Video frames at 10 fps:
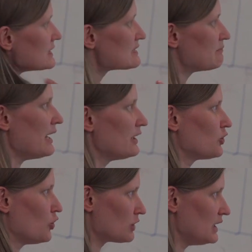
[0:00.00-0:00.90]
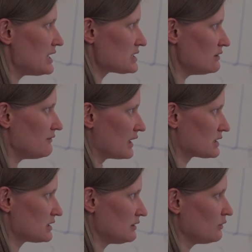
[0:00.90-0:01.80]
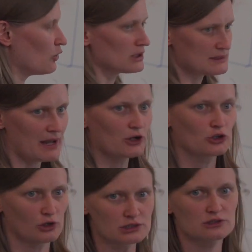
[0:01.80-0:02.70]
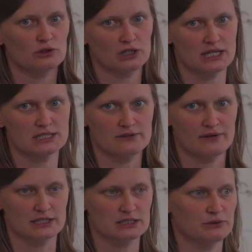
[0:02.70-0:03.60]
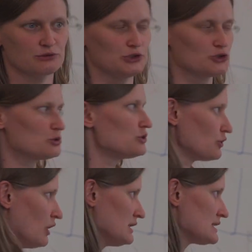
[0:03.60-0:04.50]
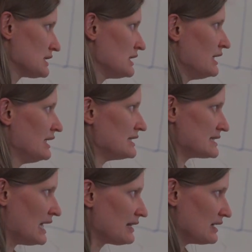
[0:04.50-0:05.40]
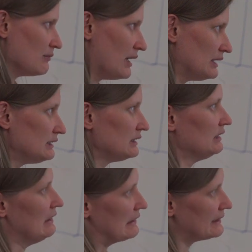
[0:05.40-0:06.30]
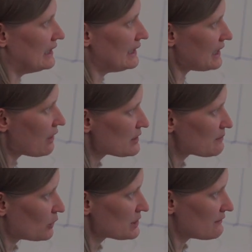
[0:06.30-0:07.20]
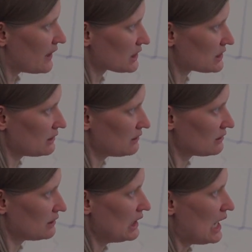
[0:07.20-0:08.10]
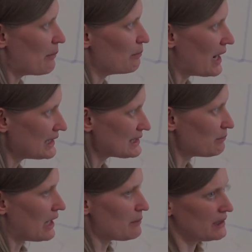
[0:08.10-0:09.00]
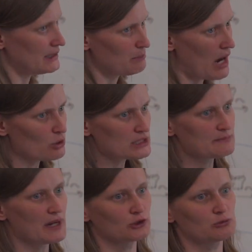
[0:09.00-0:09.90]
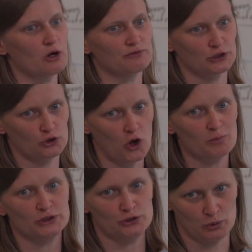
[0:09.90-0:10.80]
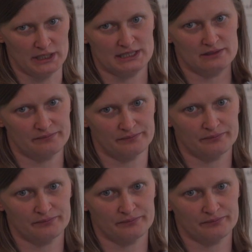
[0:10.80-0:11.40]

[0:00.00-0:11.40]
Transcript: the spike correlation function or spike cross-correlation function between two neurons is nothing but the linear response function multiplied by the power spectrum of the common noise.